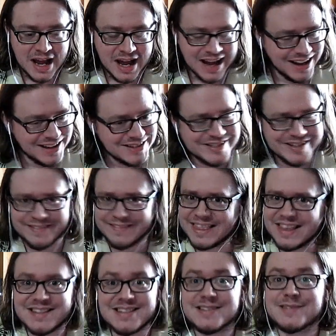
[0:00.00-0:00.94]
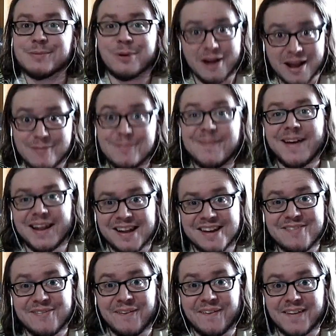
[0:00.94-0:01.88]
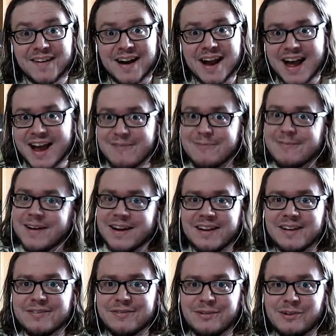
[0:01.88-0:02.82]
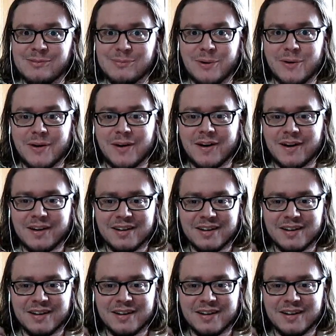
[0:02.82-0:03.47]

So this is what I'm waiting for. I'm waiting for more